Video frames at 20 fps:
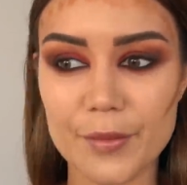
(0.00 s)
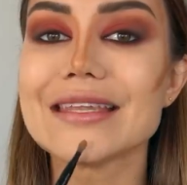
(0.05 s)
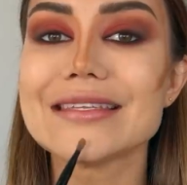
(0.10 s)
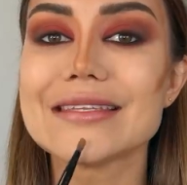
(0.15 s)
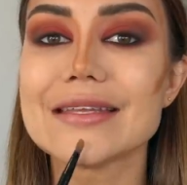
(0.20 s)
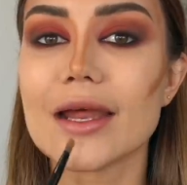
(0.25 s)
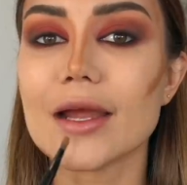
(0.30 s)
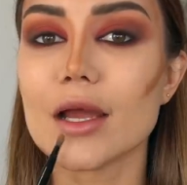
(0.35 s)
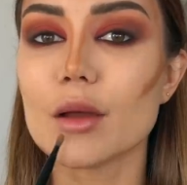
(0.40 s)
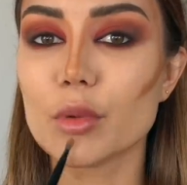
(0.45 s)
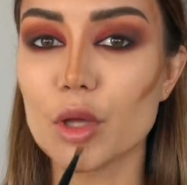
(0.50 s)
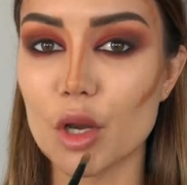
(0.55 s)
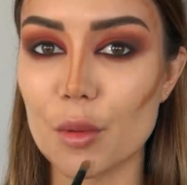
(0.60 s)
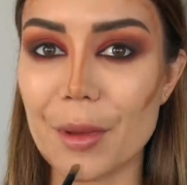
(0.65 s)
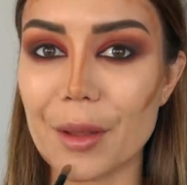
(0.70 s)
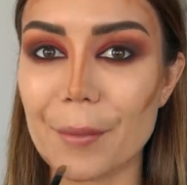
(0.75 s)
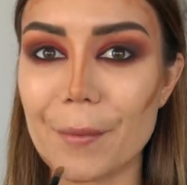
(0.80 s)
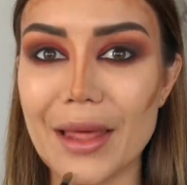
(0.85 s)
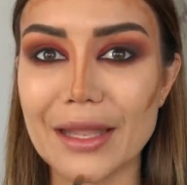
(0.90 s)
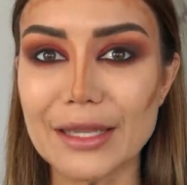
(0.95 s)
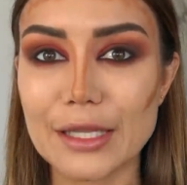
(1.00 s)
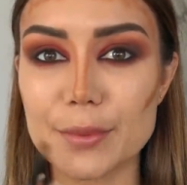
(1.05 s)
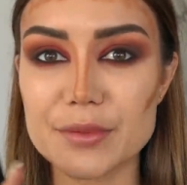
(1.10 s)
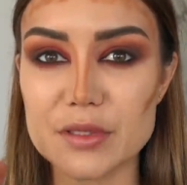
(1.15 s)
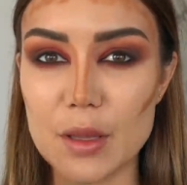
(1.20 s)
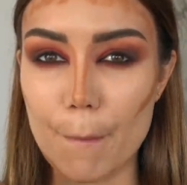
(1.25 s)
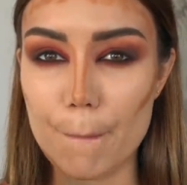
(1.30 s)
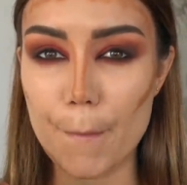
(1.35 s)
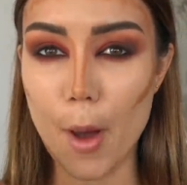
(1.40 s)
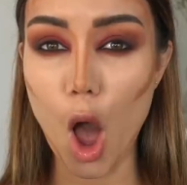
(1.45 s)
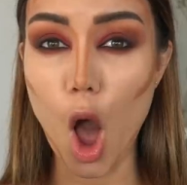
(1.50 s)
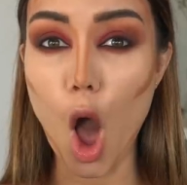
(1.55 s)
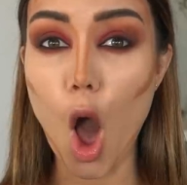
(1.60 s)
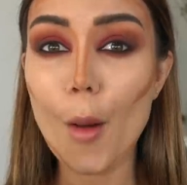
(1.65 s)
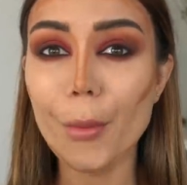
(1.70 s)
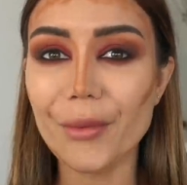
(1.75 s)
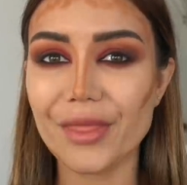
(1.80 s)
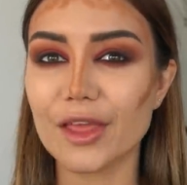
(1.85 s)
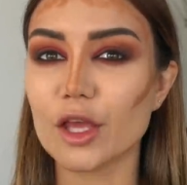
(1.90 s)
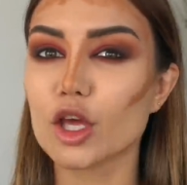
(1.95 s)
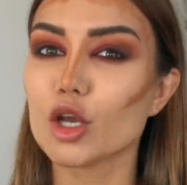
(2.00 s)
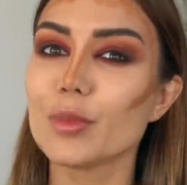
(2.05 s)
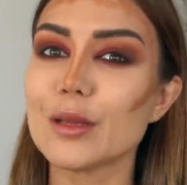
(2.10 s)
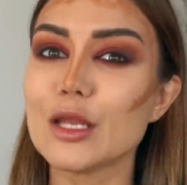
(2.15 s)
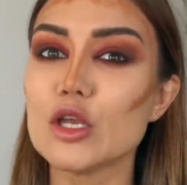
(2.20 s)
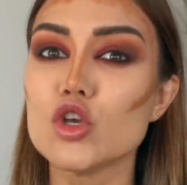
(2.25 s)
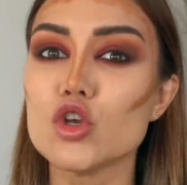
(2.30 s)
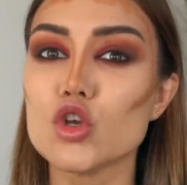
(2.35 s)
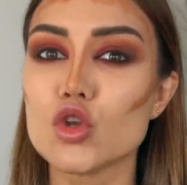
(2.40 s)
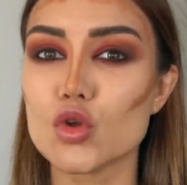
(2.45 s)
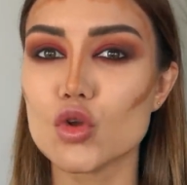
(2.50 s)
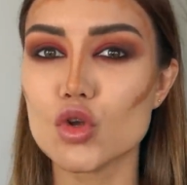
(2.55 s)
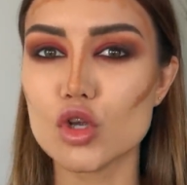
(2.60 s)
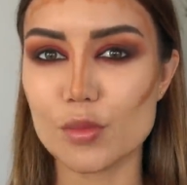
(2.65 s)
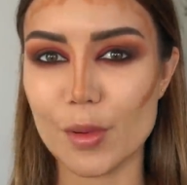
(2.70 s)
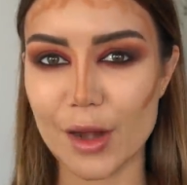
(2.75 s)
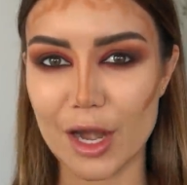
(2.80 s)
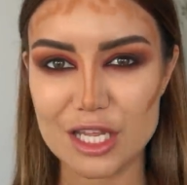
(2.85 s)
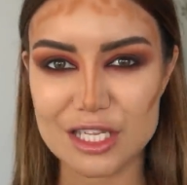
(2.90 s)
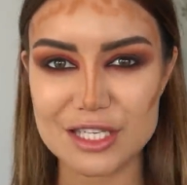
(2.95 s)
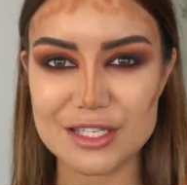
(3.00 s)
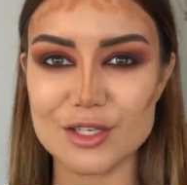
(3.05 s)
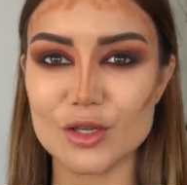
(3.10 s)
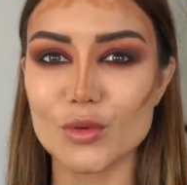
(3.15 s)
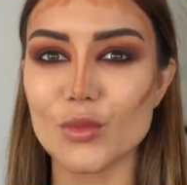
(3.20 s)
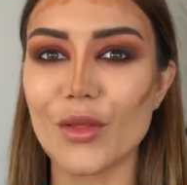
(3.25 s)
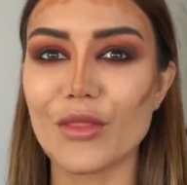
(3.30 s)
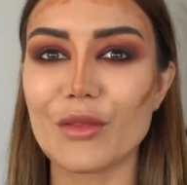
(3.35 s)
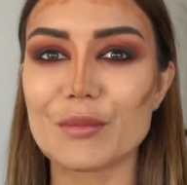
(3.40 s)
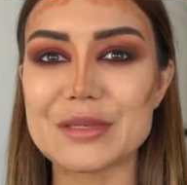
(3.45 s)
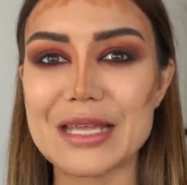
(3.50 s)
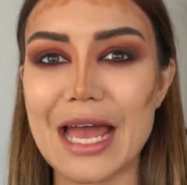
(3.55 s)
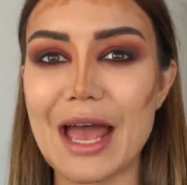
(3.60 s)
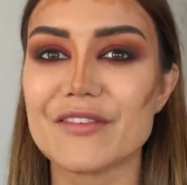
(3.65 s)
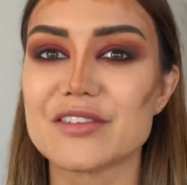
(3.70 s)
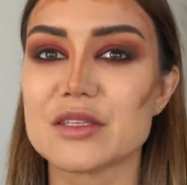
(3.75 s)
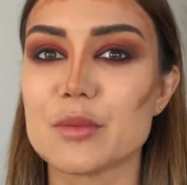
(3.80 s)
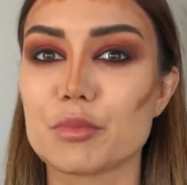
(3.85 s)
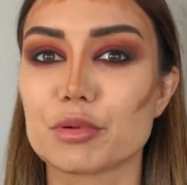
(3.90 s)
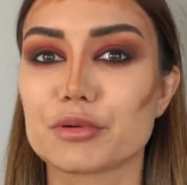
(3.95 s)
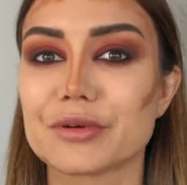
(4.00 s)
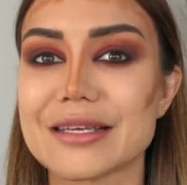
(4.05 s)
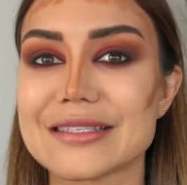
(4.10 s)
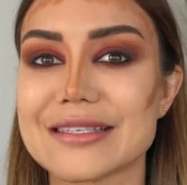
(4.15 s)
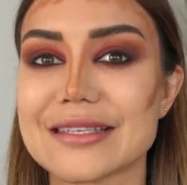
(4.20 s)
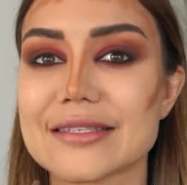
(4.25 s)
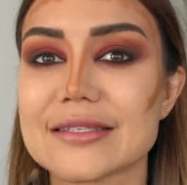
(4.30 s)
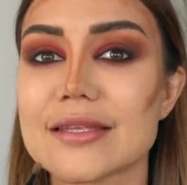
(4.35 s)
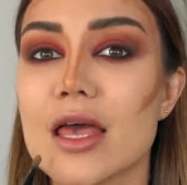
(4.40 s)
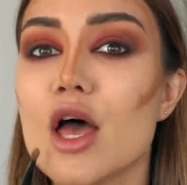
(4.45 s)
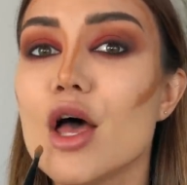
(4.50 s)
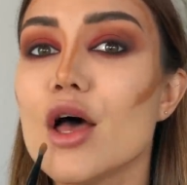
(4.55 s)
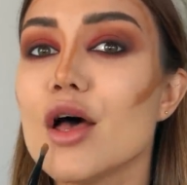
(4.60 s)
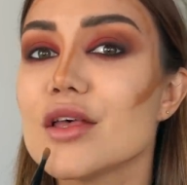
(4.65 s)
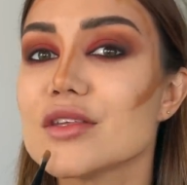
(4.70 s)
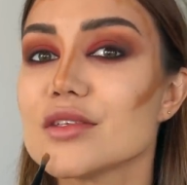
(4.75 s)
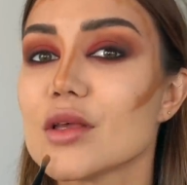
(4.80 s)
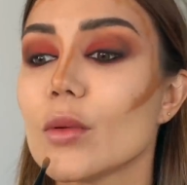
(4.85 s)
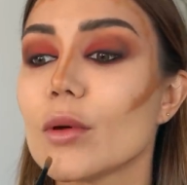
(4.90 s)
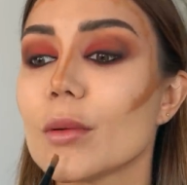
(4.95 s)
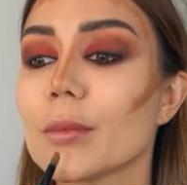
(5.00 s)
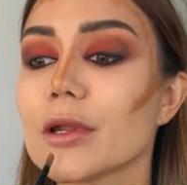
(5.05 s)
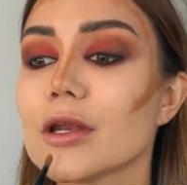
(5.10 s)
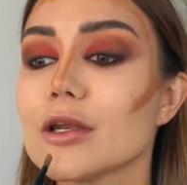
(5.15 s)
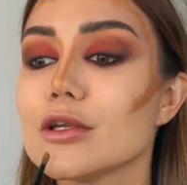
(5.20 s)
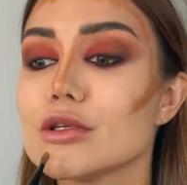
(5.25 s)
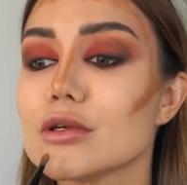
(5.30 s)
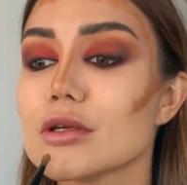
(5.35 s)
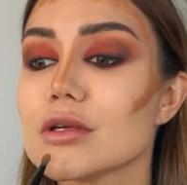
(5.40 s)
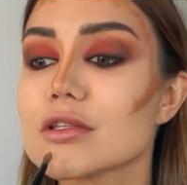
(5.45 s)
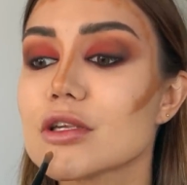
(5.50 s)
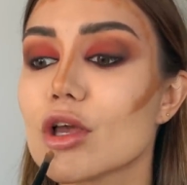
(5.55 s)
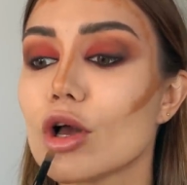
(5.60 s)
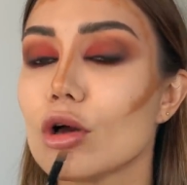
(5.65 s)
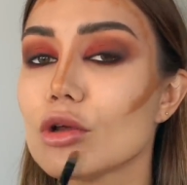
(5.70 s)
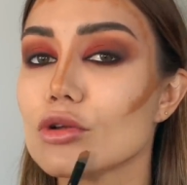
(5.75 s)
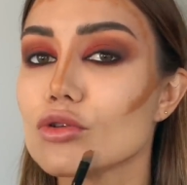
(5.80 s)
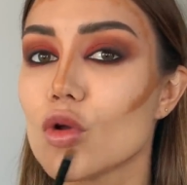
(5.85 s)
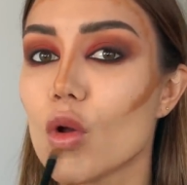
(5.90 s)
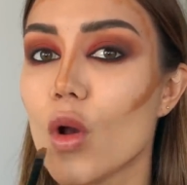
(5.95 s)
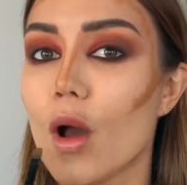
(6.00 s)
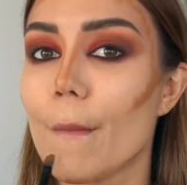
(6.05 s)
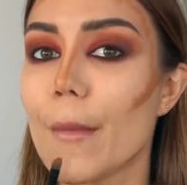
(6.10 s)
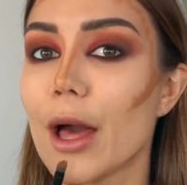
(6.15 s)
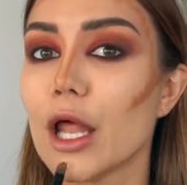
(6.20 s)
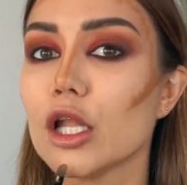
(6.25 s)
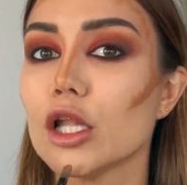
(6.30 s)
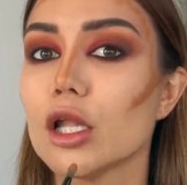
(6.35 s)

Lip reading: And today I'm gonna make my lips pop. They're gonna be nude, but I still want them to have some presence. So what I'm gonna do is contour up my